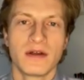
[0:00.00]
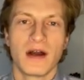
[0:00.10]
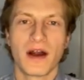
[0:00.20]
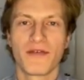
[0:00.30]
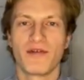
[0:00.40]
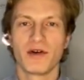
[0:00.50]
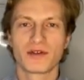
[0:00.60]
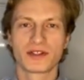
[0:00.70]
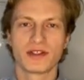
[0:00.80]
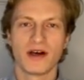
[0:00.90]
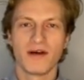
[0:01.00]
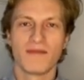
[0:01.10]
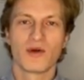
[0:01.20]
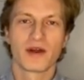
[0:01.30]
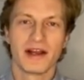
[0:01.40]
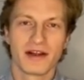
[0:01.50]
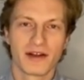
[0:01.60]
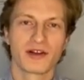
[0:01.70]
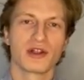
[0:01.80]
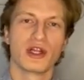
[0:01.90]
All right, folks, Tom Moore here,
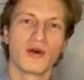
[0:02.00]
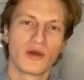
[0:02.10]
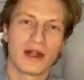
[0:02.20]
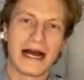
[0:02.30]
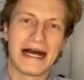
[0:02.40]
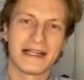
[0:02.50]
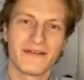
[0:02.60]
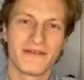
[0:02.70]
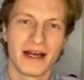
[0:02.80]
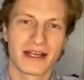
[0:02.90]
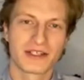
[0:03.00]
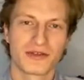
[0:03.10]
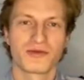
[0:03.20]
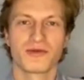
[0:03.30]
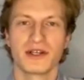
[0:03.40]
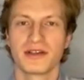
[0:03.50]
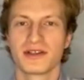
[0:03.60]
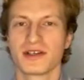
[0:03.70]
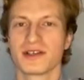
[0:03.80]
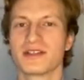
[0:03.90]
your local Halifax
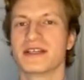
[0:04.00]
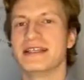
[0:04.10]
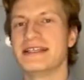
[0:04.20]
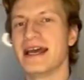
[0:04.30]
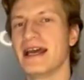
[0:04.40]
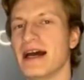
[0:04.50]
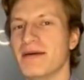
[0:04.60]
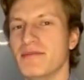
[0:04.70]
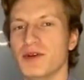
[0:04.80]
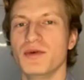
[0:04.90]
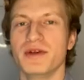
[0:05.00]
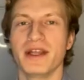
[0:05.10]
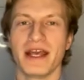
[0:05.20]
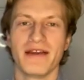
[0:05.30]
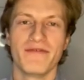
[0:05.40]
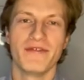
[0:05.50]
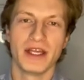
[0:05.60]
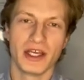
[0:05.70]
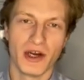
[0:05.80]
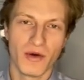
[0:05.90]
Realtor. Today, I'm doing a
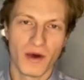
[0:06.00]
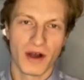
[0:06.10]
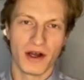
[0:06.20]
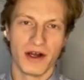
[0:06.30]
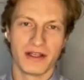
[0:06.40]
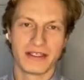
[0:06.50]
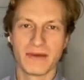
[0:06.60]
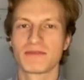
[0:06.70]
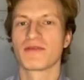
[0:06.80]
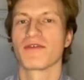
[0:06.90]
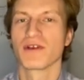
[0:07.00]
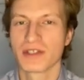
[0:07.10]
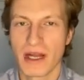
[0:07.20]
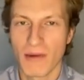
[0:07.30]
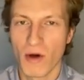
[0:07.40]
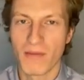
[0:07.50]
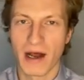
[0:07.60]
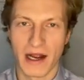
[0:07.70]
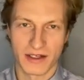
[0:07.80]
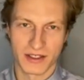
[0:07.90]
video on tips for first-time home
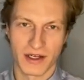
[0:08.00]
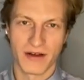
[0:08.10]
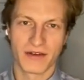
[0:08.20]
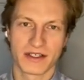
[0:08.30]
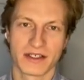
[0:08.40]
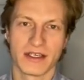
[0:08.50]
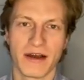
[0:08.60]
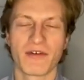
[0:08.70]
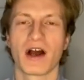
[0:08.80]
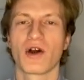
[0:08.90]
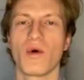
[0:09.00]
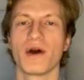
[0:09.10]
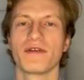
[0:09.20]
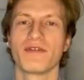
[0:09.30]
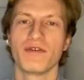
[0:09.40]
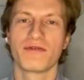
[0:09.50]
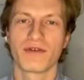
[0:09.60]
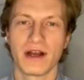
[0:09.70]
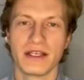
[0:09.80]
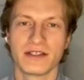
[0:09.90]
buyers. Obviously, I've got quite a few
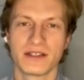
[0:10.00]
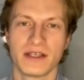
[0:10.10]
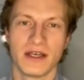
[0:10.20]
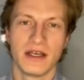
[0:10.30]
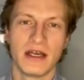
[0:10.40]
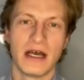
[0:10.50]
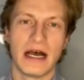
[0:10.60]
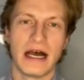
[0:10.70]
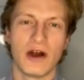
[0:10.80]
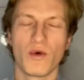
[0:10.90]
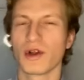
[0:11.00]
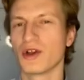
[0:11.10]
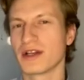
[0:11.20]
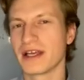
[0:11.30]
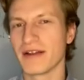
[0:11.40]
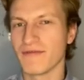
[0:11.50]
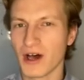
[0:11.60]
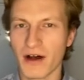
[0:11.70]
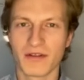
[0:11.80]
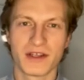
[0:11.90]
friends who are looking to get
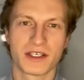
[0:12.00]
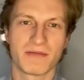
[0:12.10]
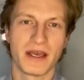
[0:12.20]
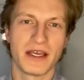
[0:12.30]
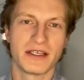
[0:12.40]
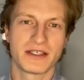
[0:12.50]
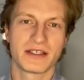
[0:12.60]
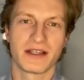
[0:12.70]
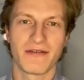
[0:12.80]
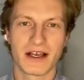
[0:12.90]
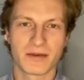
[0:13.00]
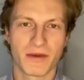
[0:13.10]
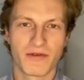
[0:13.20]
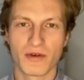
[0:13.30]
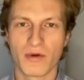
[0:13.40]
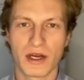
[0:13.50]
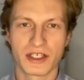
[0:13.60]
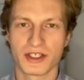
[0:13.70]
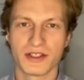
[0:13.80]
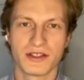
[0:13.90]
involved in the space. They've asked me a few
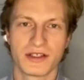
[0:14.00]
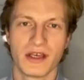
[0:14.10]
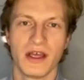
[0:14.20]
questions.